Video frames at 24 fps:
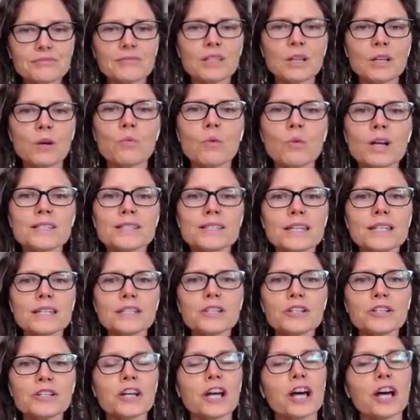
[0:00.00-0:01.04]
What's in
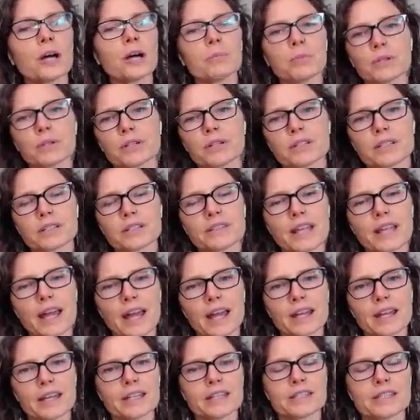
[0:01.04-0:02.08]
your cupboard
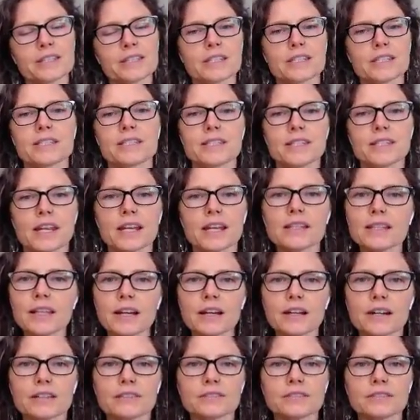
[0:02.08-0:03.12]
that is just sitting
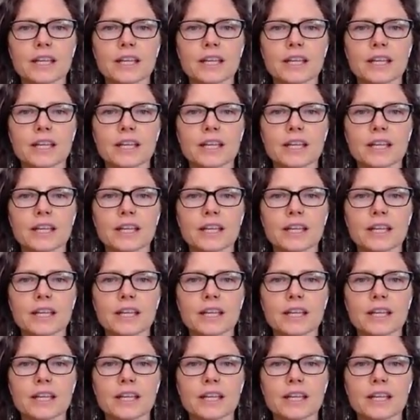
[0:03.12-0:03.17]
there